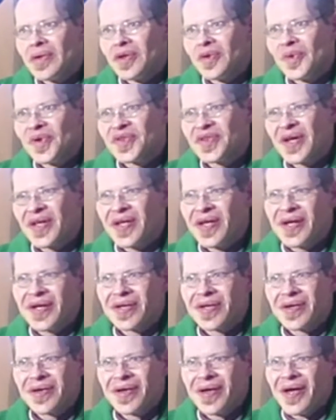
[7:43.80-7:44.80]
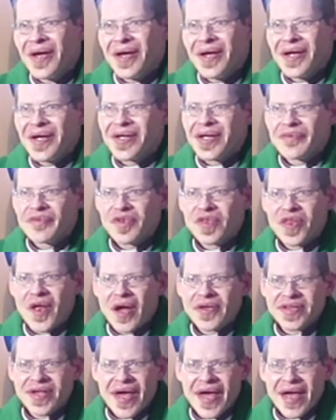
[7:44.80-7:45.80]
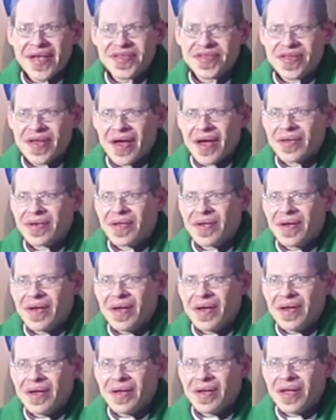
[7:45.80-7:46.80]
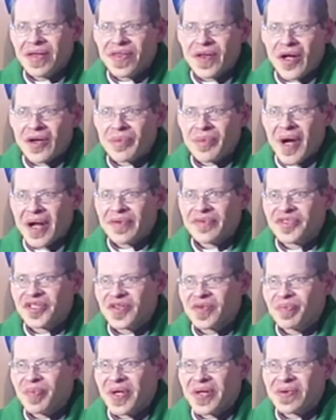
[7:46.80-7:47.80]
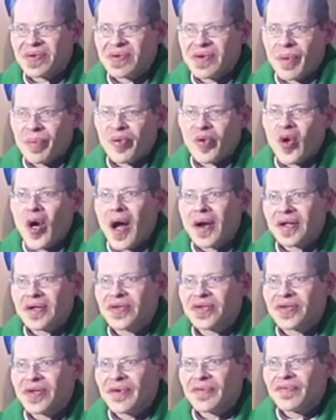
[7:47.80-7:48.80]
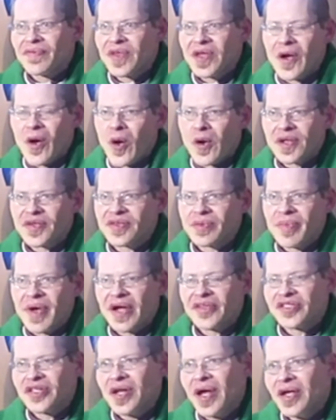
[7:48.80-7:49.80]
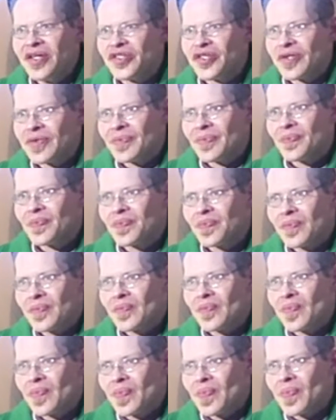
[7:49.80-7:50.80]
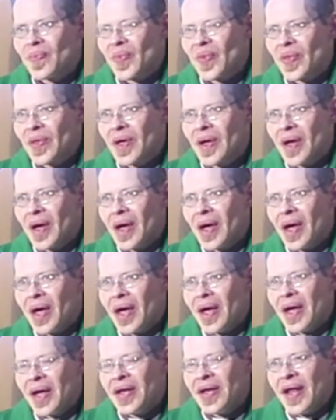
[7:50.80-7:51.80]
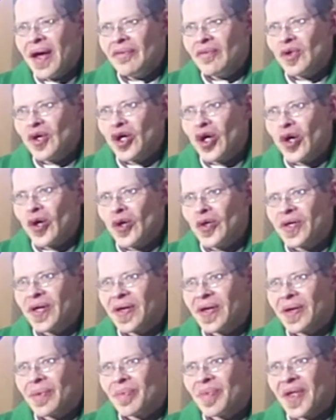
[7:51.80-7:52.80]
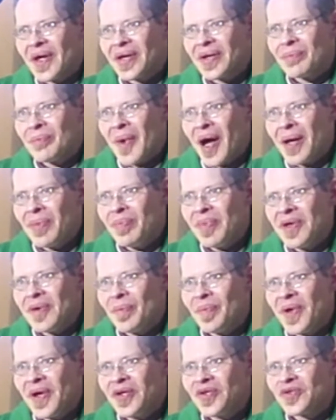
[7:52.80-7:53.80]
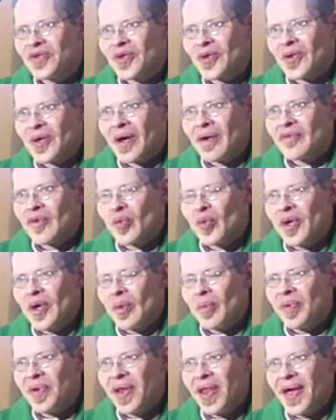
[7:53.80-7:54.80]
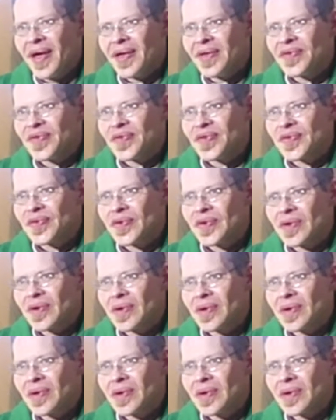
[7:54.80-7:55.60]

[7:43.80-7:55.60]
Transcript: Lewis said he'd never thought to ask that. He thought it might have just been a product of the artist's imagination. It never occurred to him that it might be a picture of a real place.